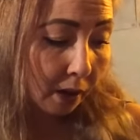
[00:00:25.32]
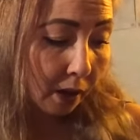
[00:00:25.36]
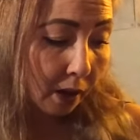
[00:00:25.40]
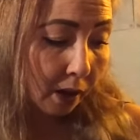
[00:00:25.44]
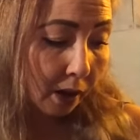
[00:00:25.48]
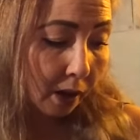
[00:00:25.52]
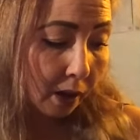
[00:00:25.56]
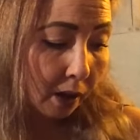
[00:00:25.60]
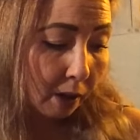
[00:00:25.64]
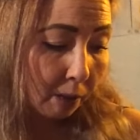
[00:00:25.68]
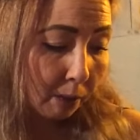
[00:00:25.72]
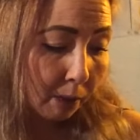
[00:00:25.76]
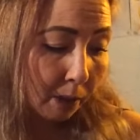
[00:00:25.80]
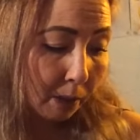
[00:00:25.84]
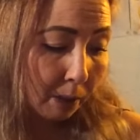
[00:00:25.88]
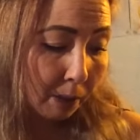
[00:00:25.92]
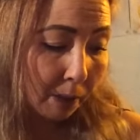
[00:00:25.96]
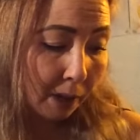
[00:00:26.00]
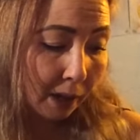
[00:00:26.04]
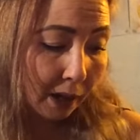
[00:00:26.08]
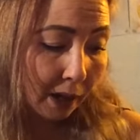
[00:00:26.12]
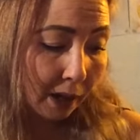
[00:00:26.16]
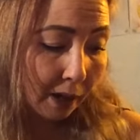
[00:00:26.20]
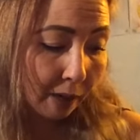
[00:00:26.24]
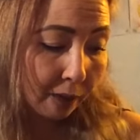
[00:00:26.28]
And
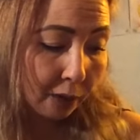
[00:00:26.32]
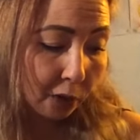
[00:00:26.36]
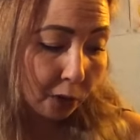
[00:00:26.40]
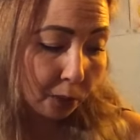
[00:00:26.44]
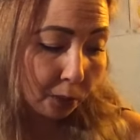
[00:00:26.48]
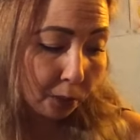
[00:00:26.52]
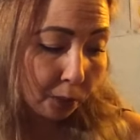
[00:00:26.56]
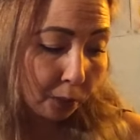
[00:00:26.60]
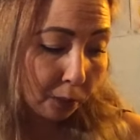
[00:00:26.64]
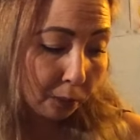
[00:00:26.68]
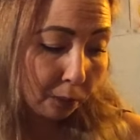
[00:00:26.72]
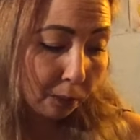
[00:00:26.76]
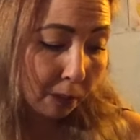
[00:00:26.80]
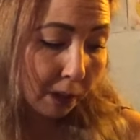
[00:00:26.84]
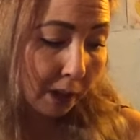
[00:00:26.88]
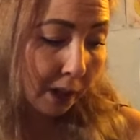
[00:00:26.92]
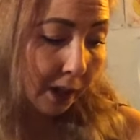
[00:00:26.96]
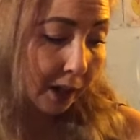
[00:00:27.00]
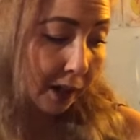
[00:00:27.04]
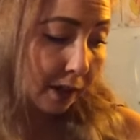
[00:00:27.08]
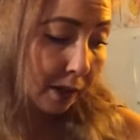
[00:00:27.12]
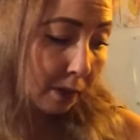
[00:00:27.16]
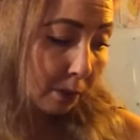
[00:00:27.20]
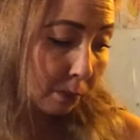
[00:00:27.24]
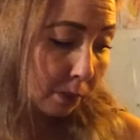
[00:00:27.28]
maybe I have to put my
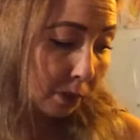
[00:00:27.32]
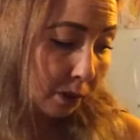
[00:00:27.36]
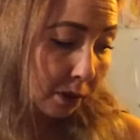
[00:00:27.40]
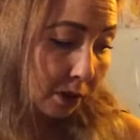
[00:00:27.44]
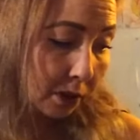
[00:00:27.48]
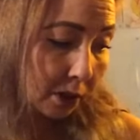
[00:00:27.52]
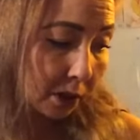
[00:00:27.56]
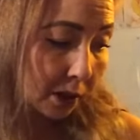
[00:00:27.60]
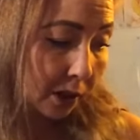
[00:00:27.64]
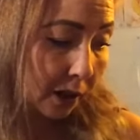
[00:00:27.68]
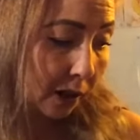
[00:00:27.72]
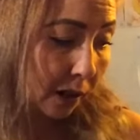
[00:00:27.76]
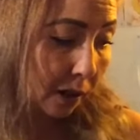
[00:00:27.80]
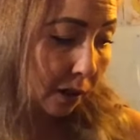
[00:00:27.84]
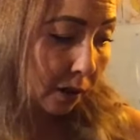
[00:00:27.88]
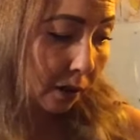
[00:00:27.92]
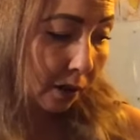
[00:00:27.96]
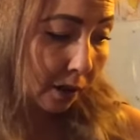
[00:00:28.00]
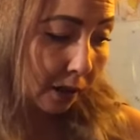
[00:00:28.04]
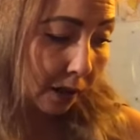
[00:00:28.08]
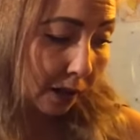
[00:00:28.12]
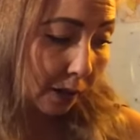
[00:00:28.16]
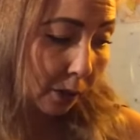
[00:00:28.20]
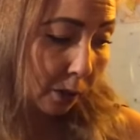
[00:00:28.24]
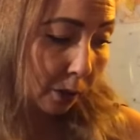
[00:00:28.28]
animals,
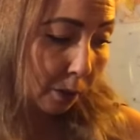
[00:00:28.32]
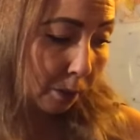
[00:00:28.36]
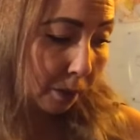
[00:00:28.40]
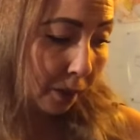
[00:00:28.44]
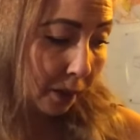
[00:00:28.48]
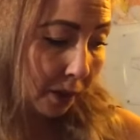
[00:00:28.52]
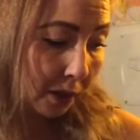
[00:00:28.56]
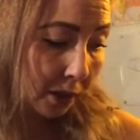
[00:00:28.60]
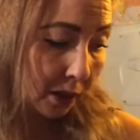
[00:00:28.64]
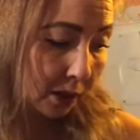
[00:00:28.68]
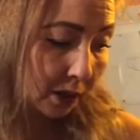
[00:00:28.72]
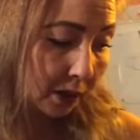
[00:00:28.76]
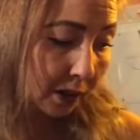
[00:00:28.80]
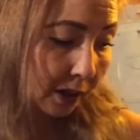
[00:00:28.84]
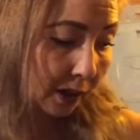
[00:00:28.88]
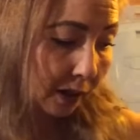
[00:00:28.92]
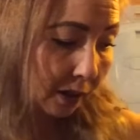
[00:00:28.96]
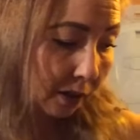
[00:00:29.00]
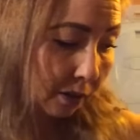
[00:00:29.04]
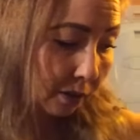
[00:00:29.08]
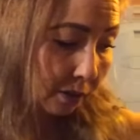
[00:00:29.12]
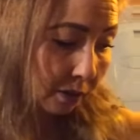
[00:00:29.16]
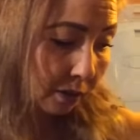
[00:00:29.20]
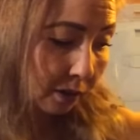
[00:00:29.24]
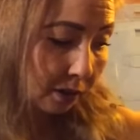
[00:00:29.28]
our pets
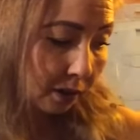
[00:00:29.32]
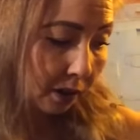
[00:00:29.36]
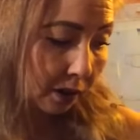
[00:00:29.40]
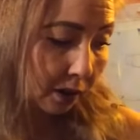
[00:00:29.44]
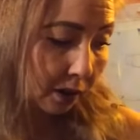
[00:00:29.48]
down.